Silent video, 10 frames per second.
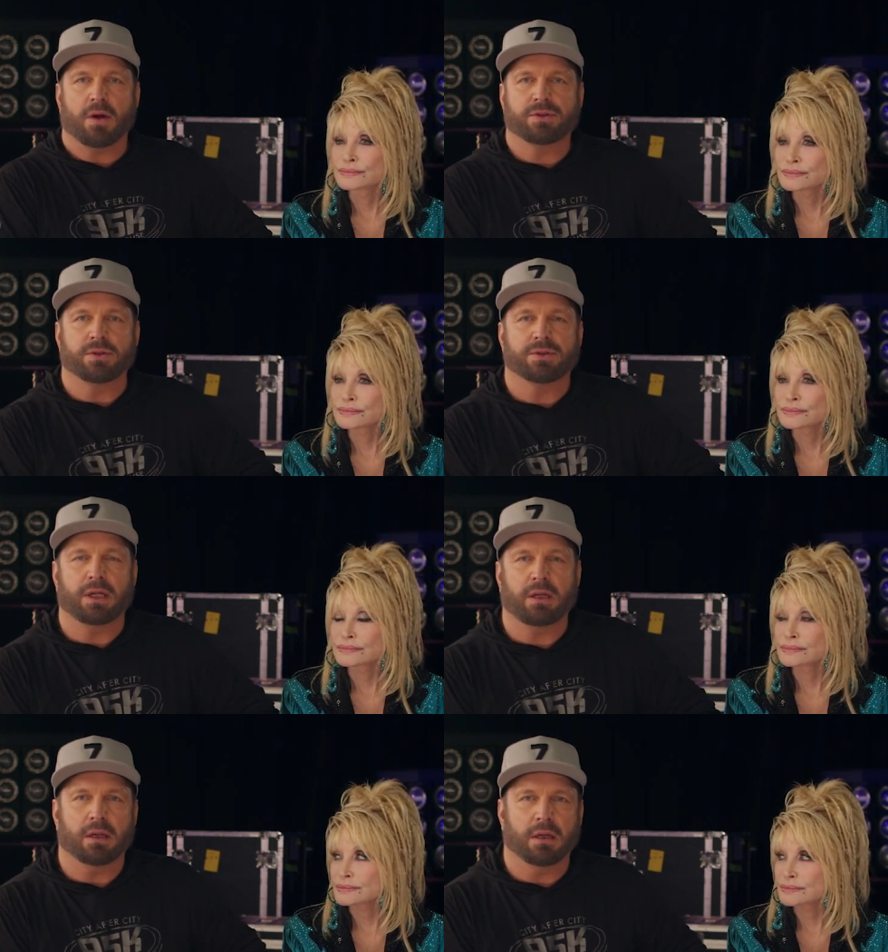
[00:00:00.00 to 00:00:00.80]
Speaker 1: also
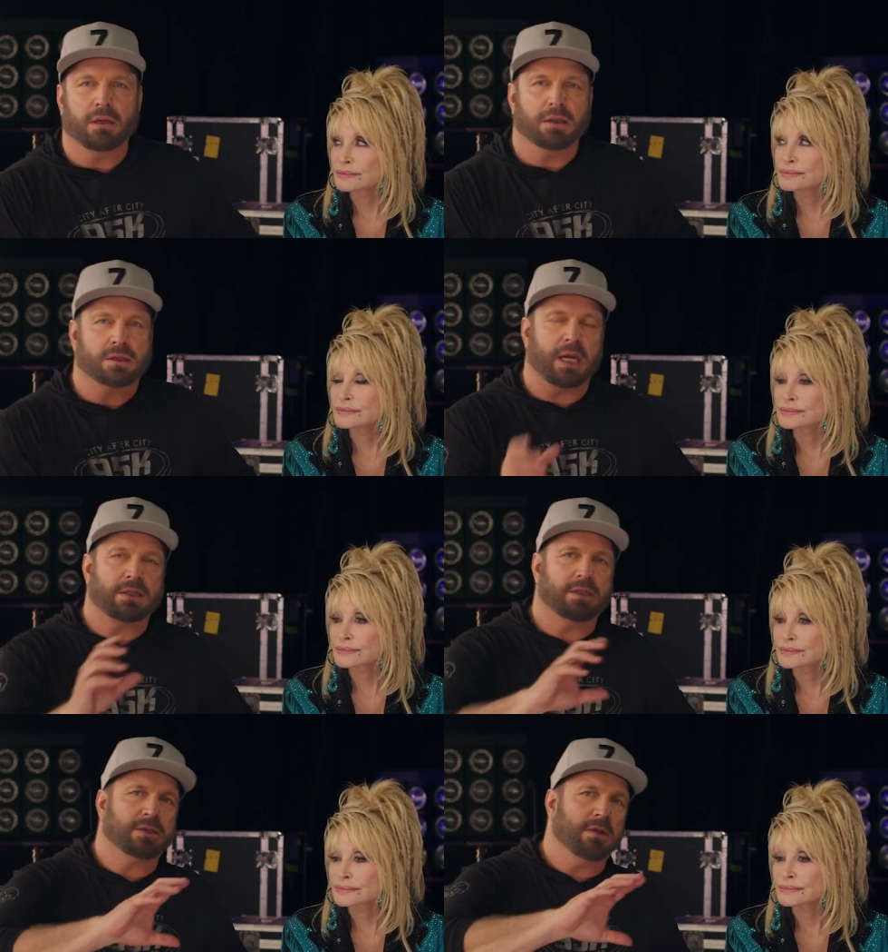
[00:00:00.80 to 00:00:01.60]
seen the the
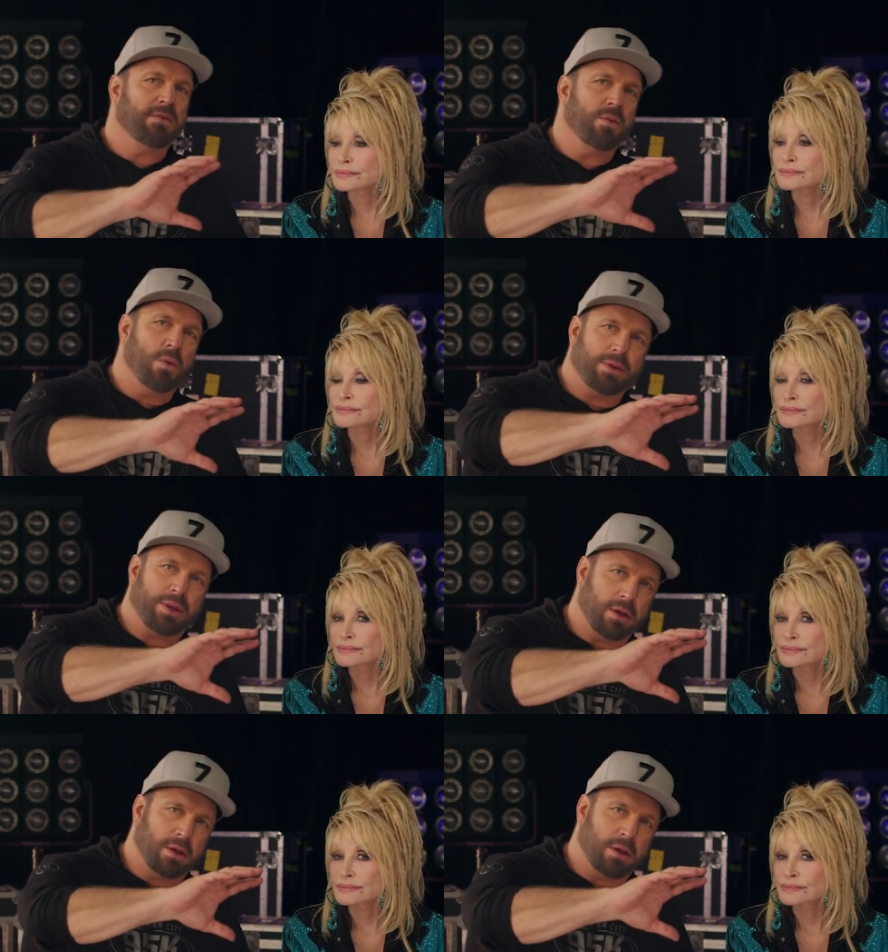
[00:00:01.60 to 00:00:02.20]
sketches of what